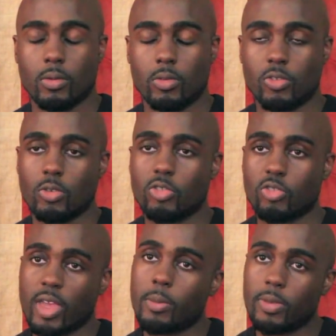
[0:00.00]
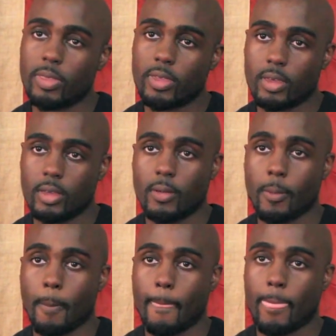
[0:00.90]
social empathy
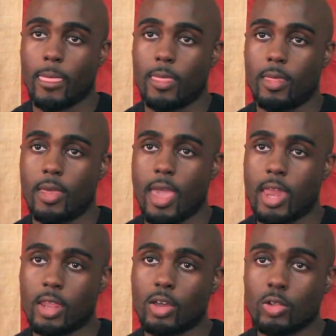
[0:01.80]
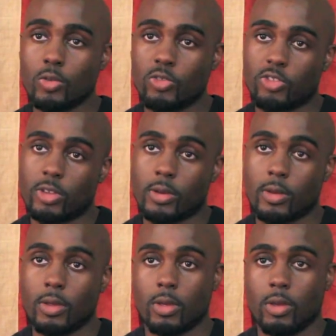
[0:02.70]
and inclusion.
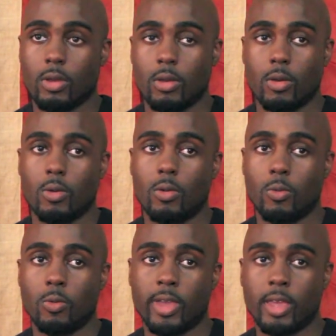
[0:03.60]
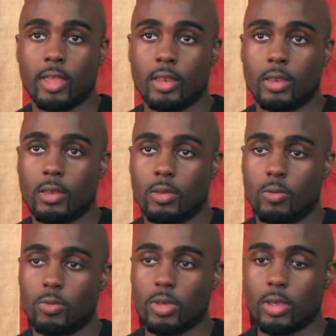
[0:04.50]
When
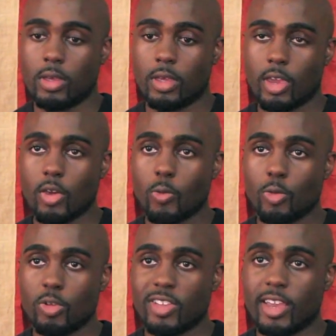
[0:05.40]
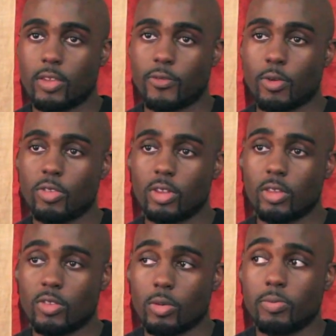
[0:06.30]
we hear words like
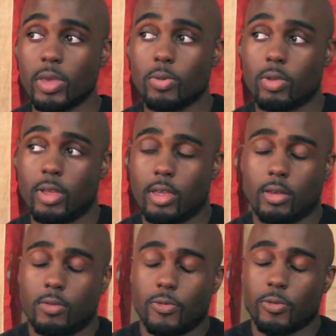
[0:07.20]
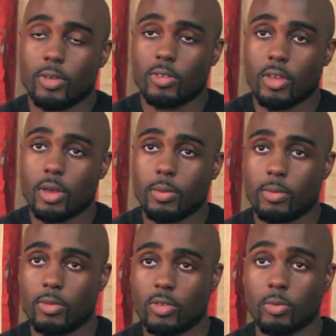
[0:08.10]
diversity, some people like freeze
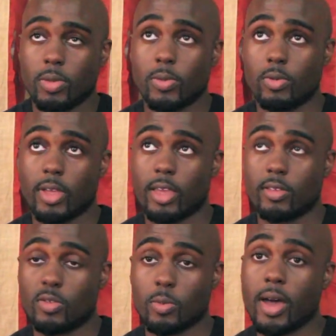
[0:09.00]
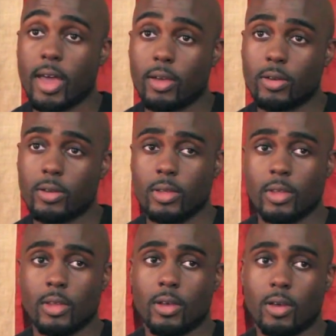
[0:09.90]
up, some people like smile.
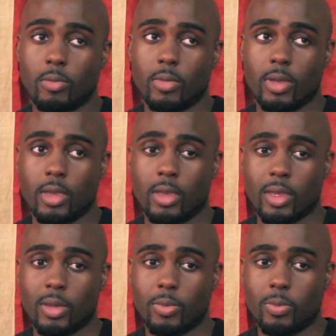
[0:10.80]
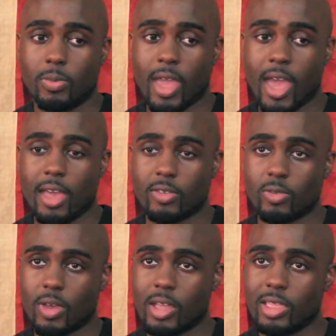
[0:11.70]
Um, it, it,
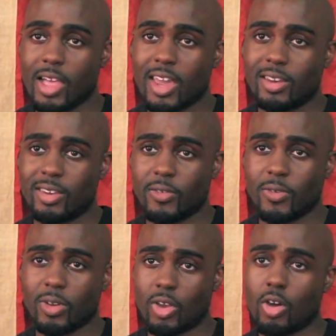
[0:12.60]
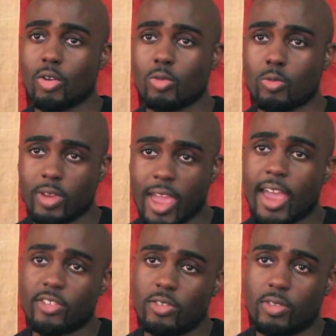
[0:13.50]
has a lot of different guttural
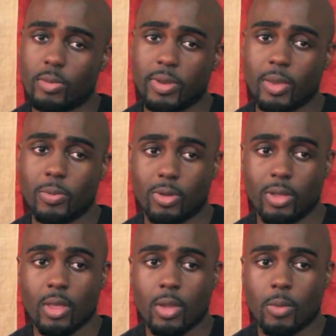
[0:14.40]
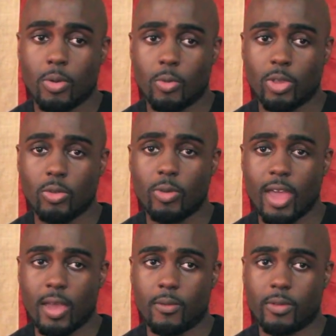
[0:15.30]
reactions to people. But when you
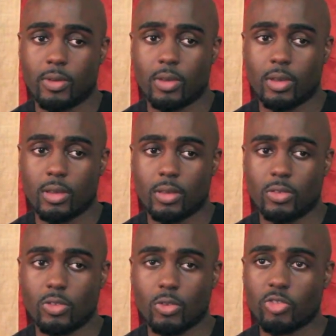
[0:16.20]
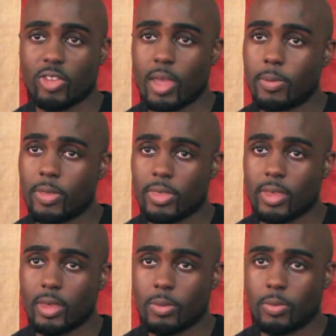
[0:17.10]
have uh, social
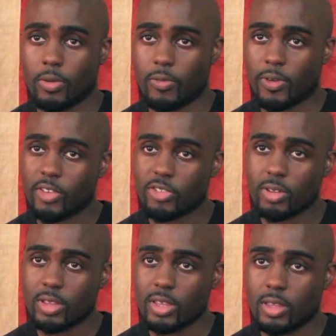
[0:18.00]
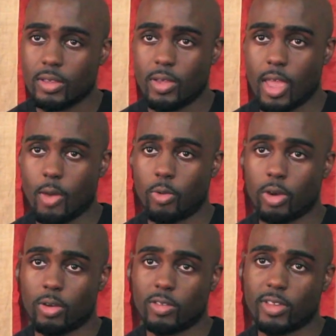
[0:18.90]
empathy professionally,
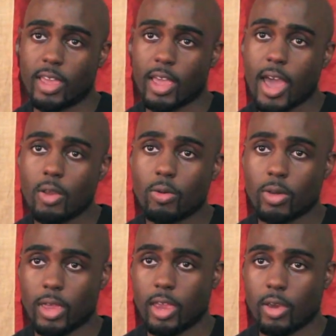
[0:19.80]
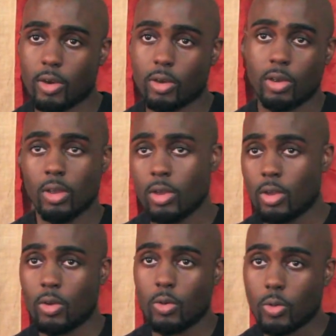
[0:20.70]
where it's like, I don't care
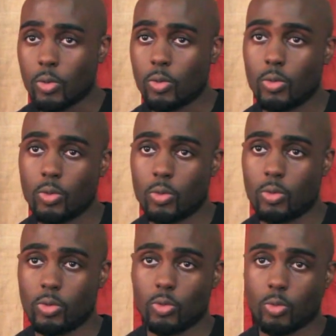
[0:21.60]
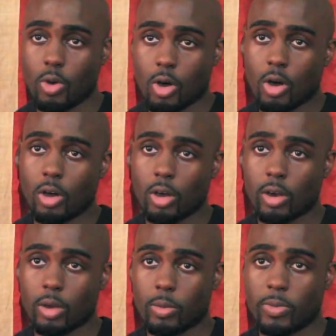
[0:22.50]
who you
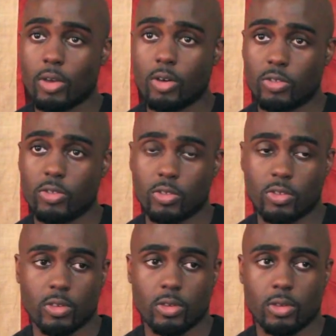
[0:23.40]
are because